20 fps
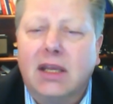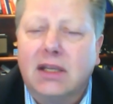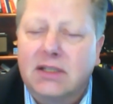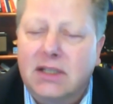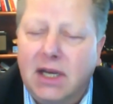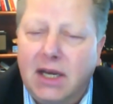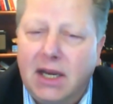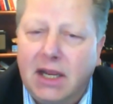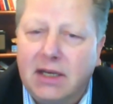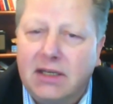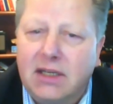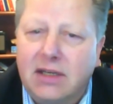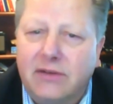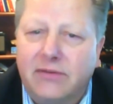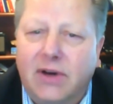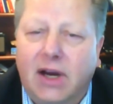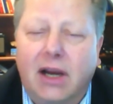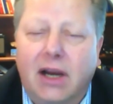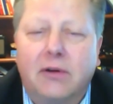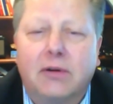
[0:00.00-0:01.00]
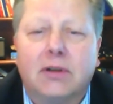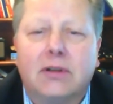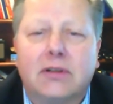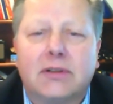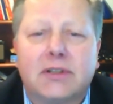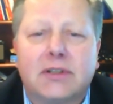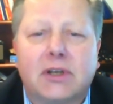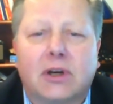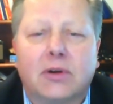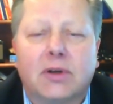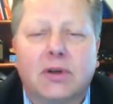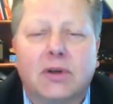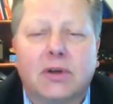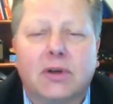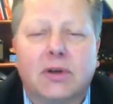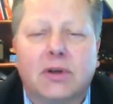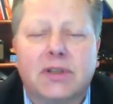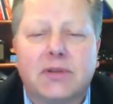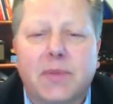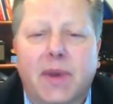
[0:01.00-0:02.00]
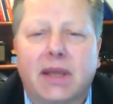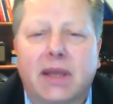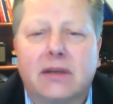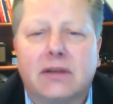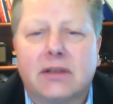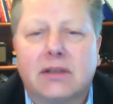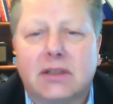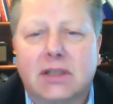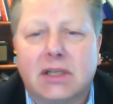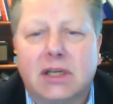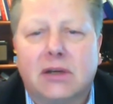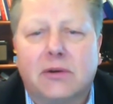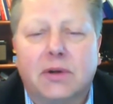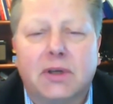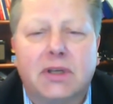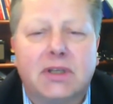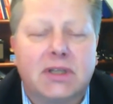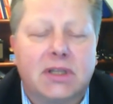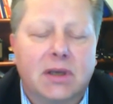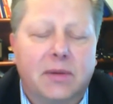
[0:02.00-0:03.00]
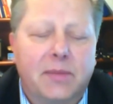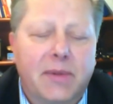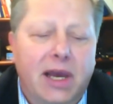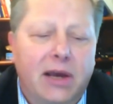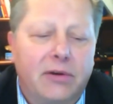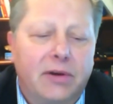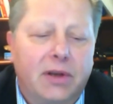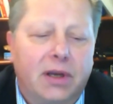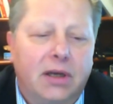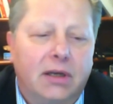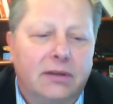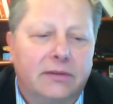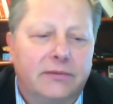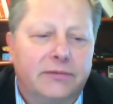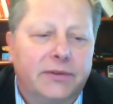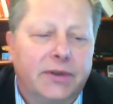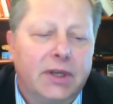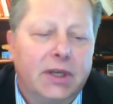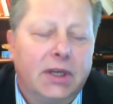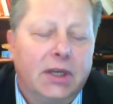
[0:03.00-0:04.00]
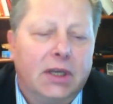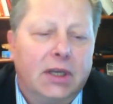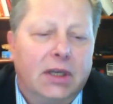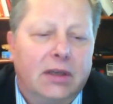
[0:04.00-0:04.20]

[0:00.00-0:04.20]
It's an antiviral, so it's meant to decrease the amount of